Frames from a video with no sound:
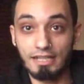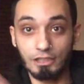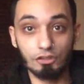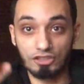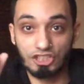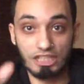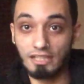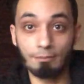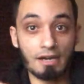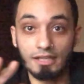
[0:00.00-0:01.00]
You just
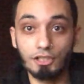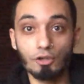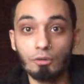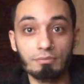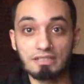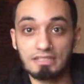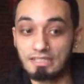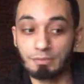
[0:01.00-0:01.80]
chilling, minding your own business.